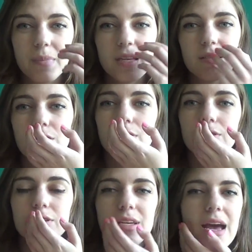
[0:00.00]
This
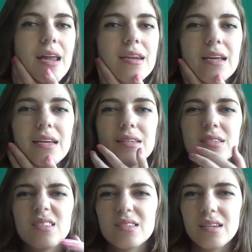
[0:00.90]
200 yen
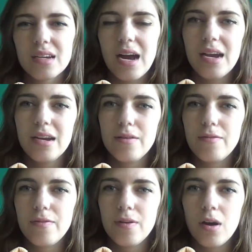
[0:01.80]
is kind
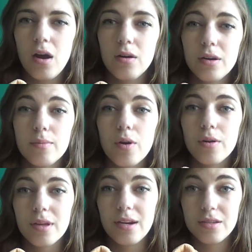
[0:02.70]
of a little
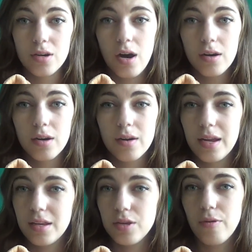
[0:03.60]
more than $1
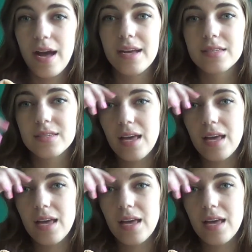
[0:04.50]
in US.